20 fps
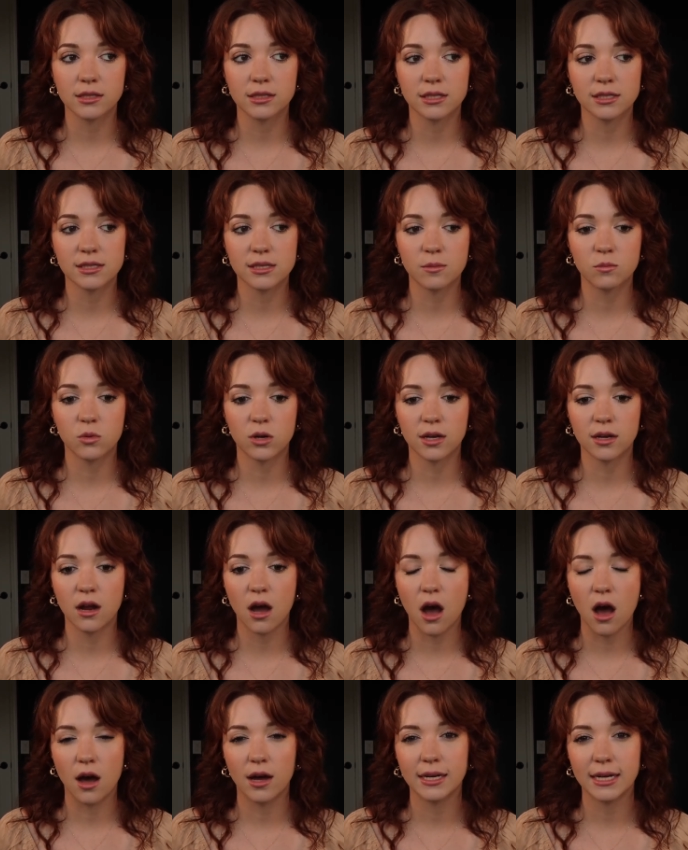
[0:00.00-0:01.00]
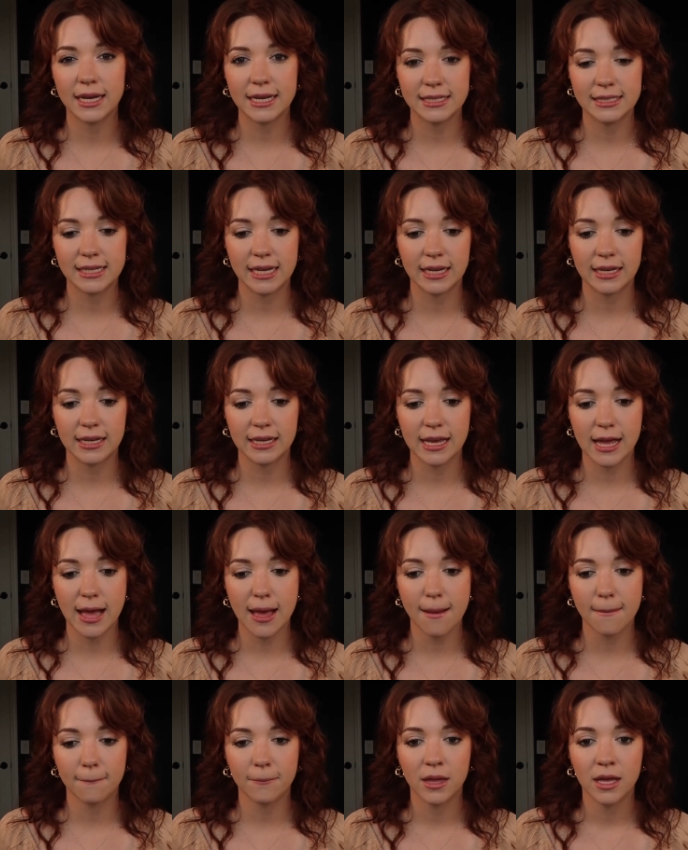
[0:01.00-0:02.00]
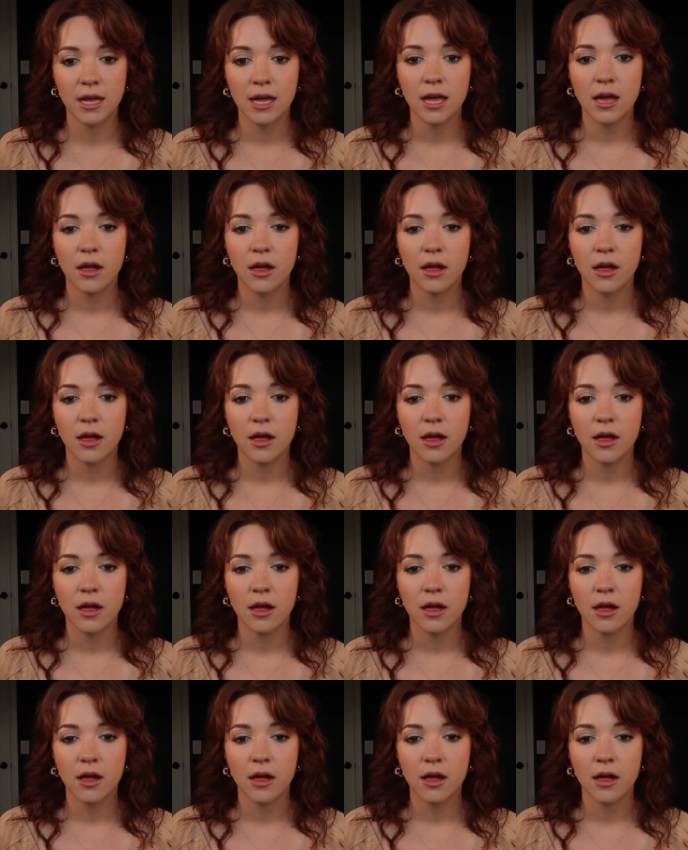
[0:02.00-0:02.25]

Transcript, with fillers: to someone on a dating app,